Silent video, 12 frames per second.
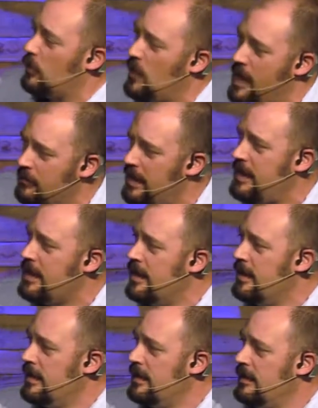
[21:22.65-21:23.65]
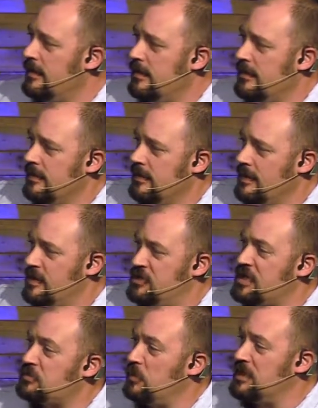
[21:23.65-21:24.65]
weary. And
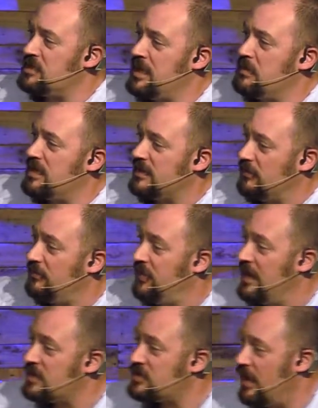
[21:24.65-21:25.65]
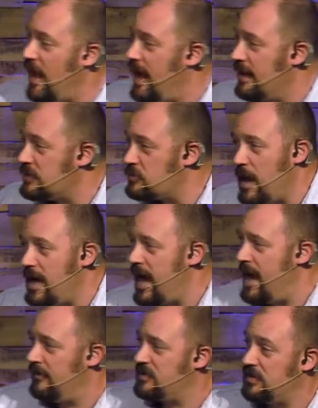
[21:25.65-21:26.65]
just when it seems like the finish line is right
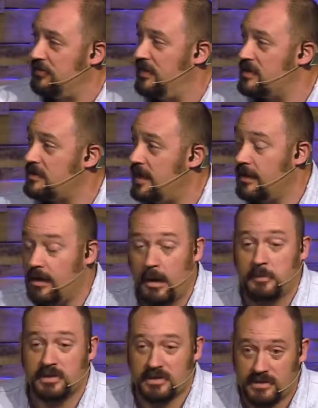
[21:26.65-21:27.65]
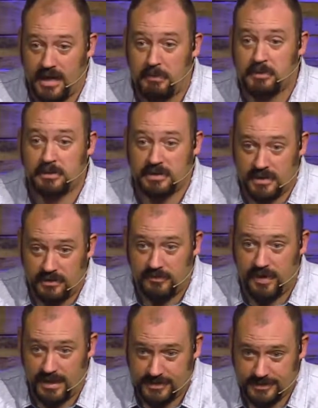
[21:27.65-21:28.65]
ahead of us, the finish line comes and slaps us in the
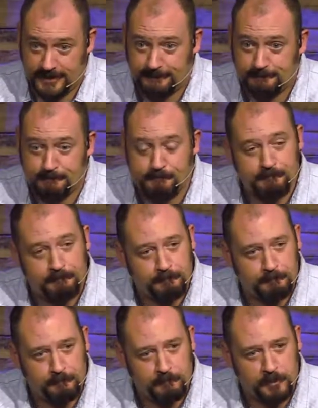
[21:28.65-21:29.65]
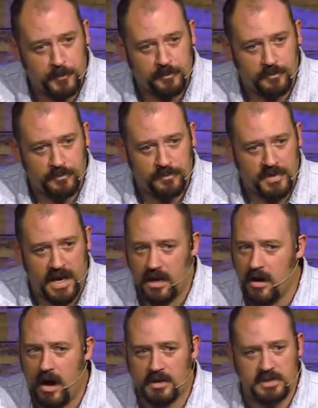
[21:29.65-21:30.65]
face. It
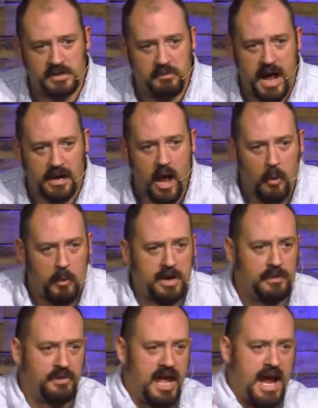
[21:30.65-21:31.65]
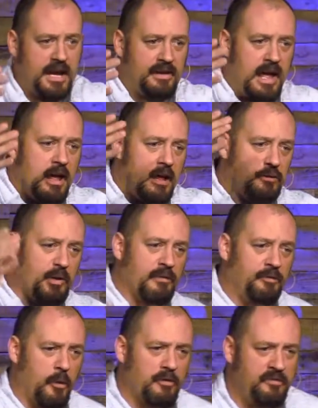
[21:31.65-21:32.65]
knocks us back. We have gained that 3 or
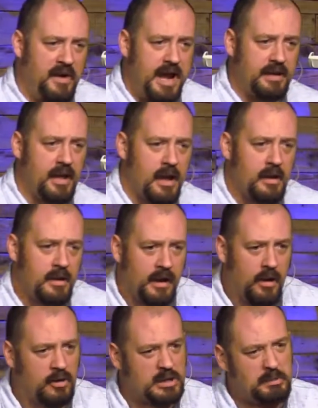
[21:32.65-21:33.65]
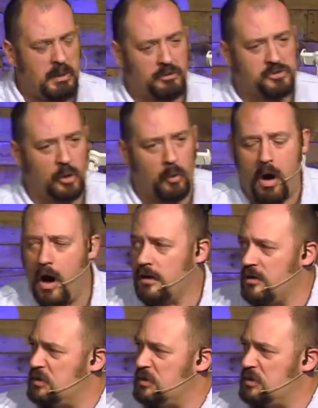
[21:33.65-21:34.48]
4 feet in our spiritual walk, our